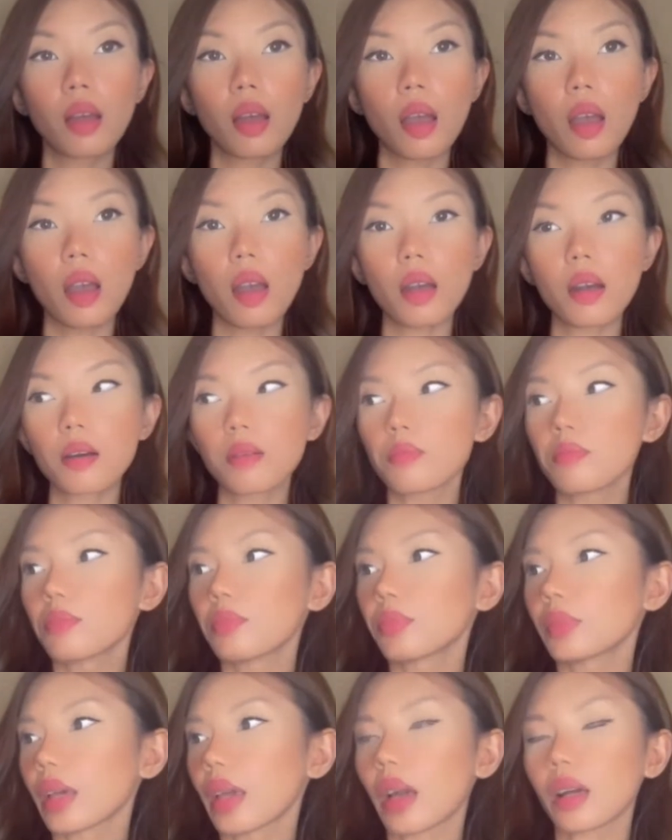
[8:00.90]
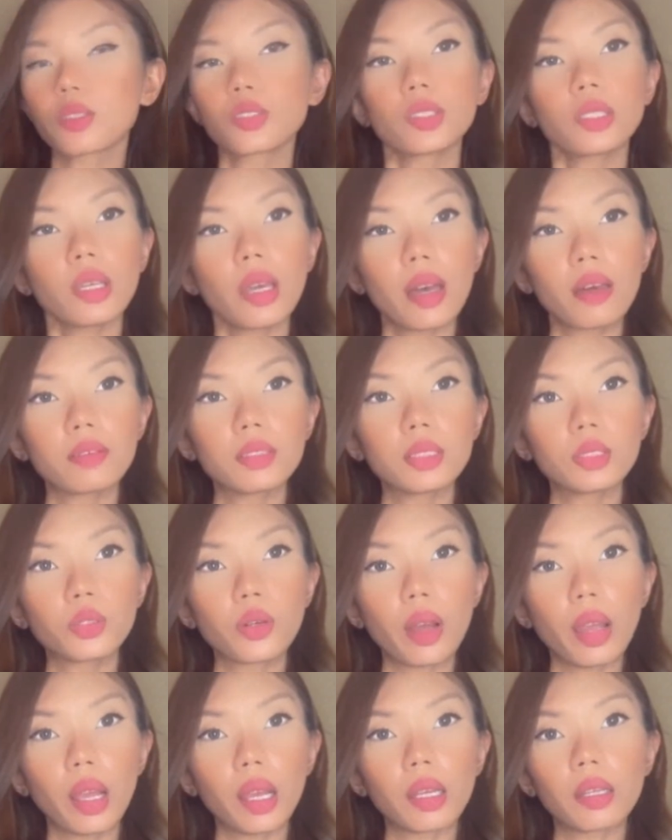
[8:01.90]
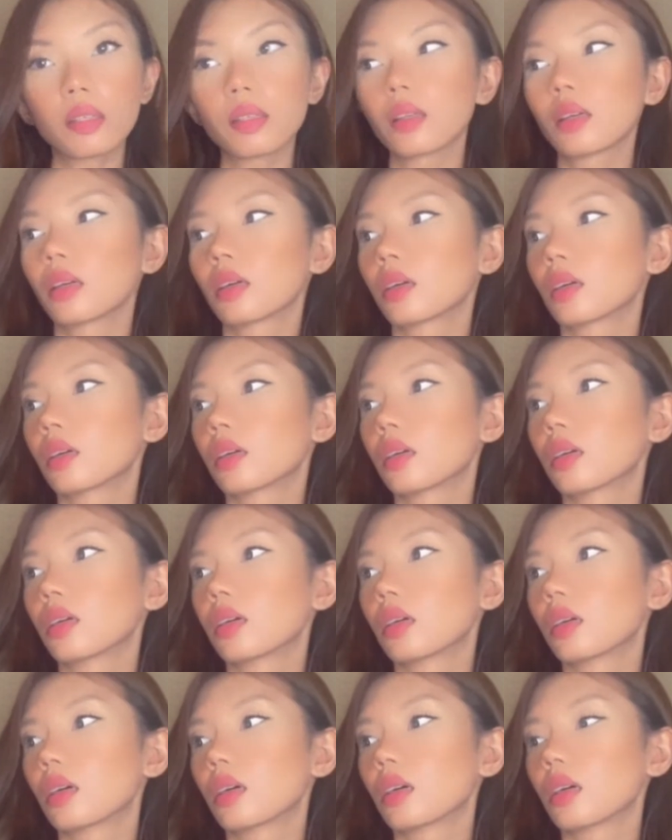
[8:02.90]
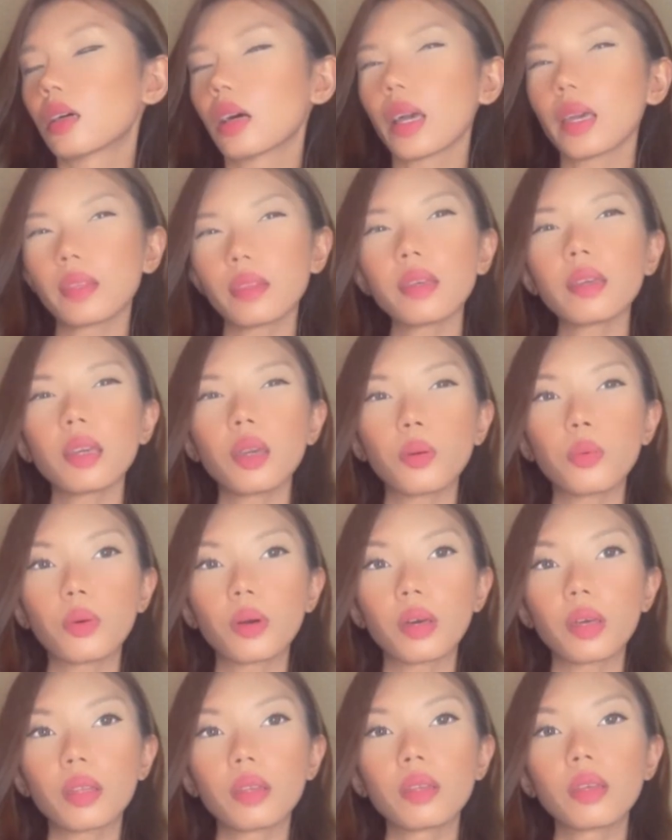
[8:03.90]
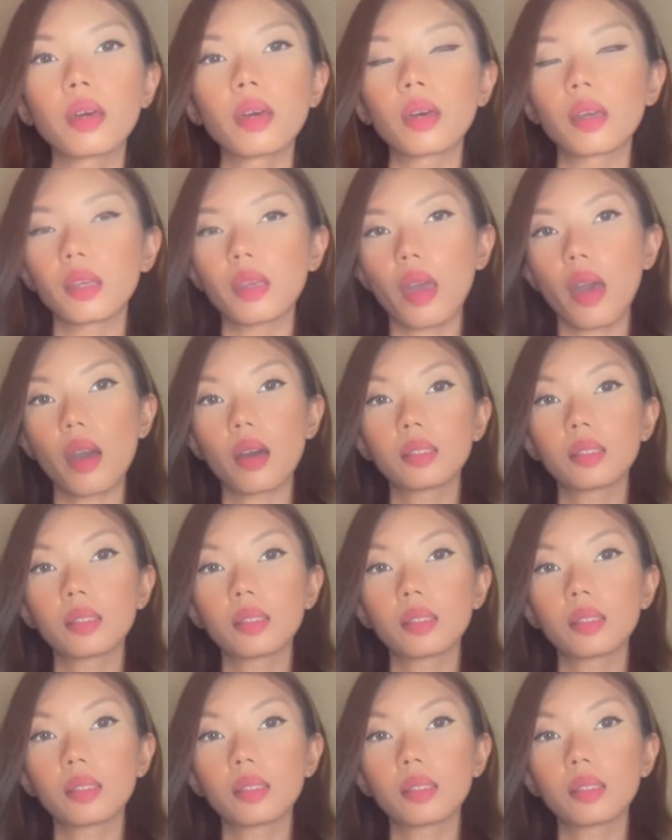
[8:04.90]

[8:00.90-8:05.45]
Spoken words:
I actually haven't tried. I think it would, yeah.